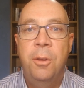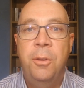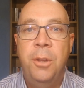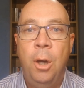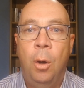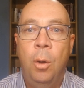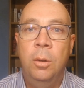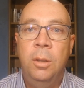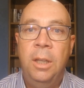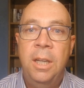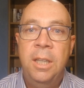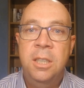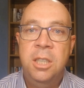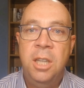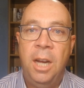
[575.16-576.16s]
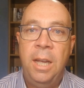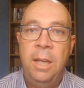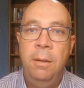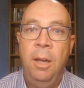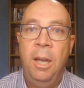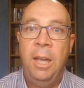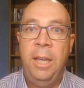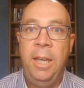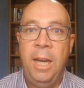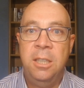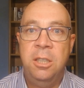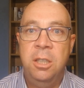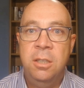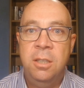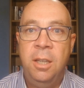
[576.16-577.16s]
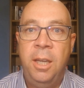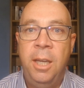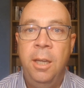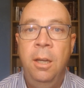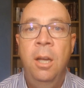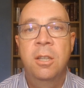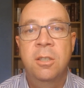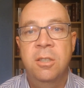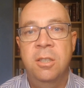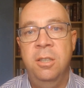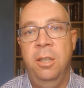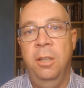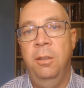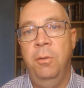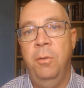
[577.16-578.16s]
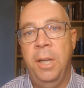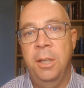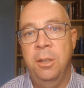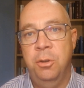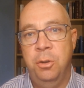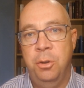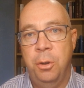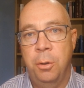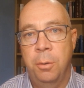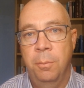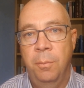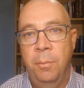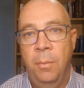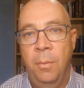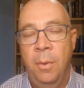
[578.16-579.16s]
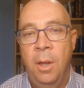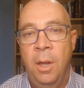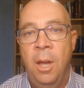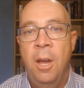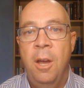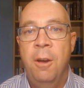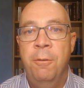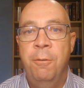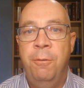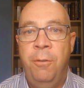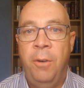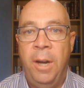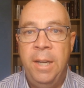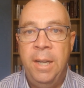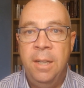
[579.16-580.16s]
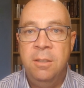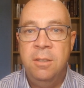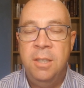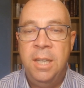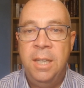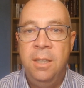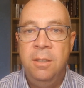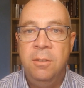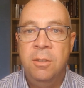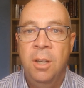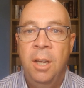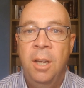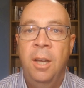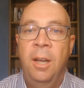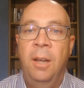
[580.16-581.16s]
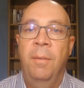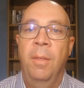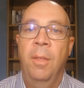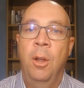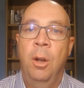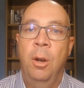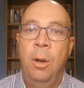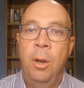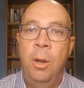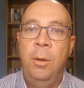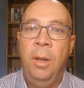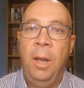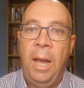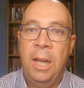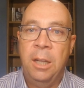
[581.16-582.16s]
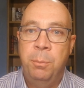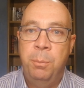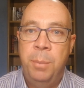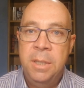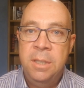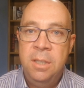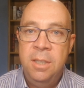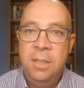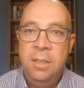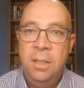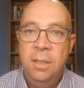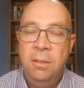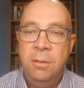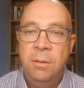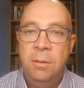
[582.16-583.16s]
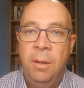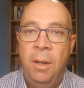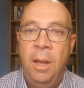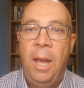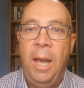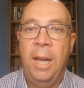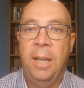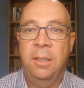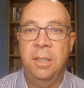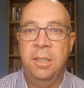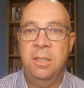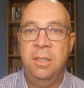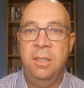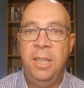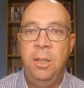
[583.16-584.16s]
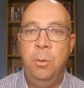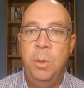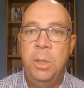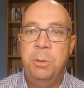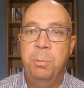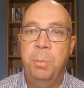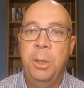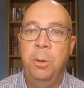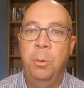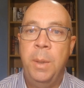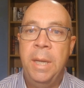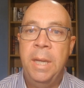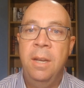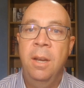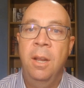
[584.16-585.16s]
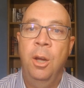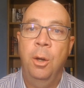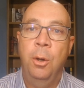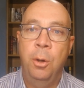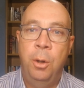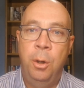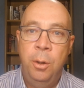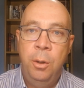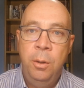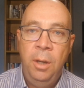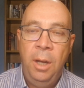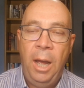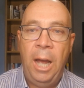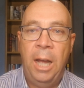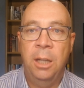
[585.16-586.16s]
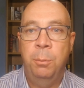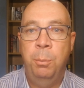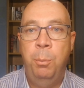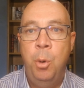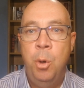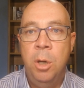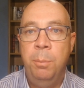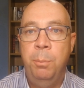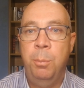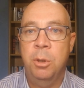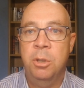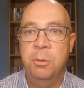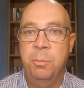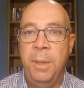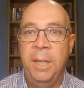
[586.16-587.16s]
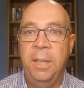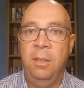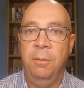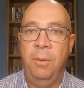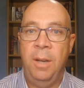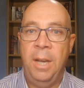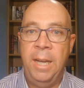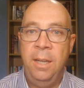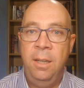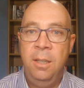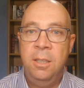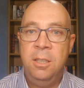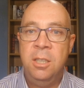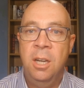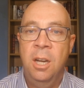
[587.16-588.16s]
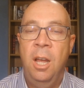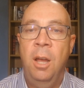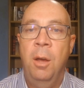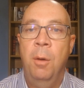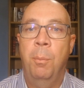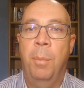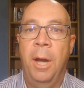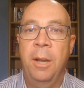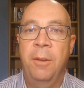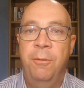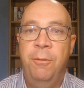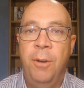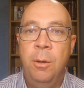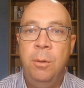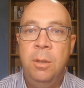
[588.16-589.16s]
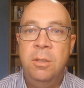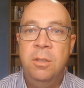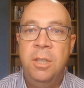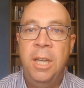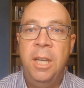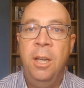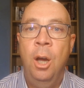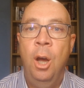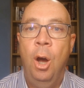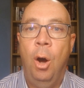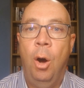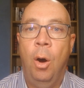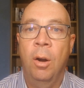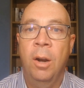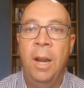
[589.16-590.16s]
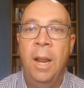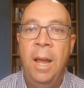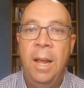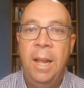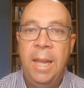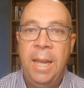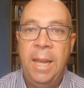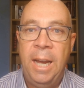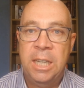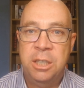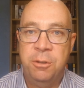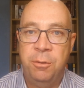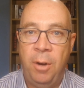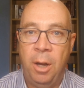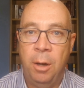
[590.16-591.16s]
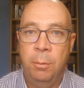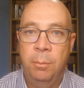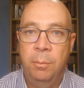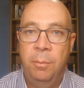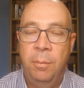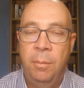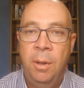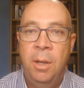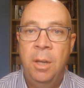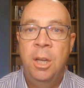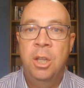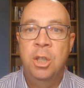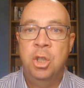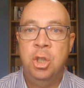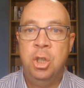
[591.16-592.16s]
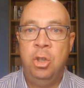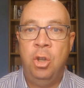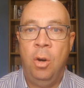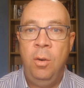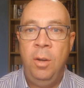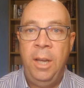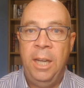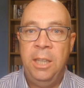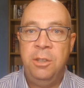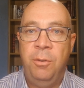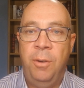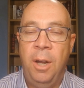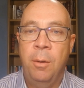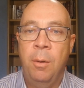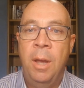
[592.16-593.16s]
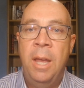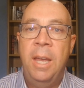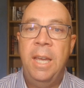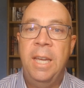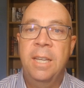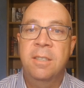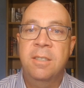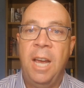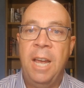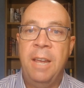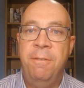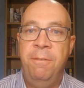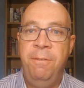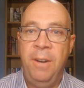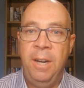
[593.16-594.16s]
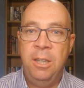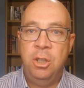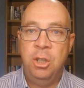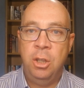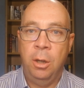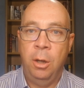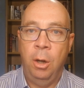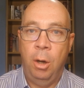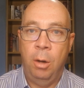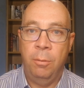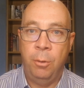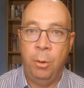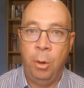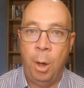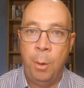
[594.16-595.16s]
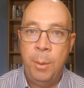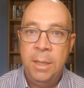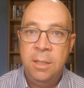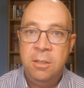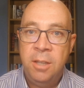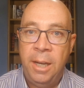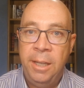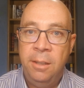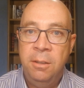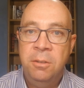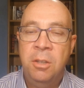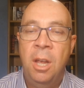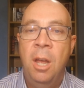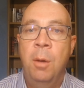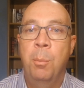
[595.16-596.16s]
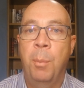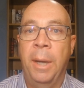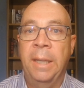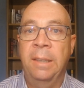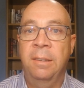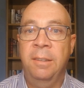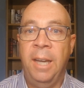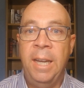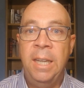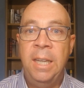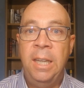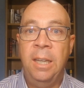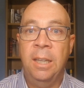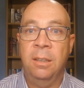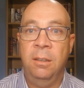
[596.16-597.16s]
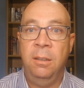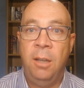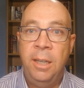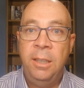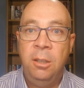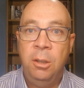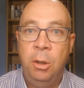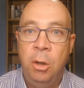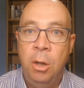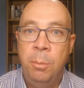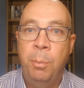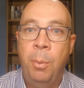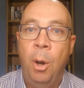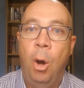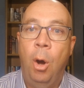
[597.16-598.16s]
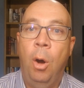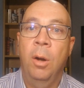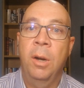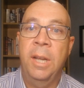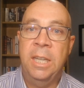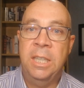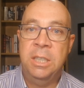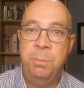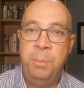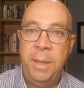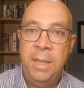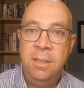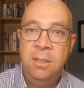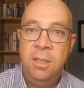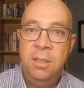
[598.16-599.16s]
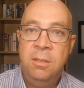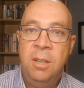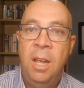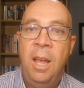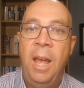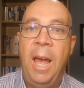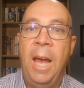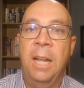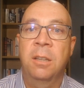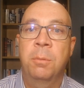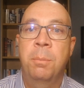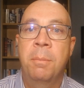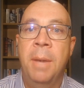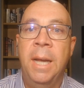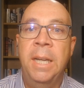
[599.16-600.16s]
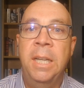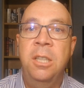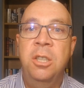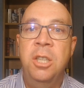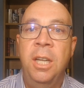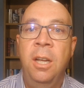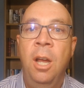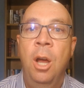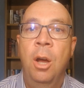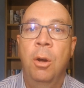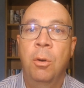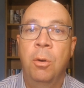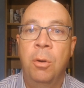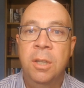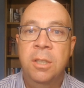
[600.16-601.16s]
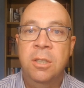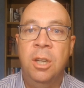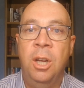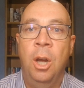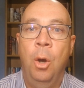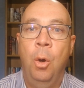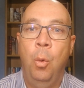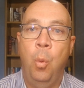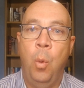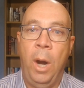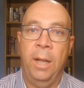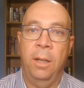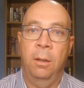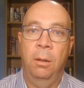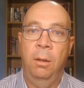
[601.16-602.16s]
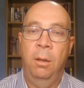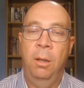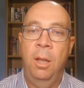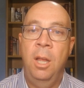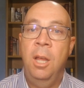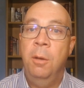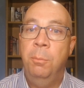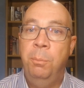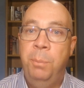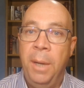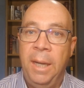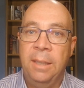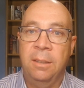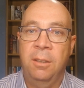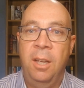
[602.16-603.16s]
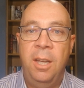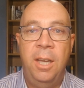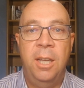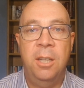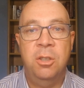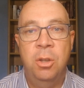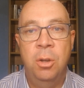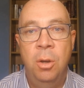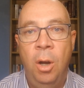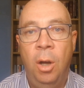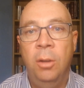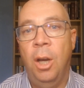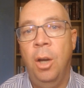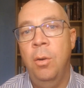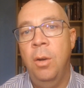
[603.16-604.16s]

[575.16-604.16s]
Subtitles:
The old cliche, cash is king, still rings true. Financiers look at businesses and distinguish between good and poor prospective lenders by focusing on cash flow. Strong cash flow is a function of growing sales, maintaining a tight grip on expenses and managing risk well. But it's not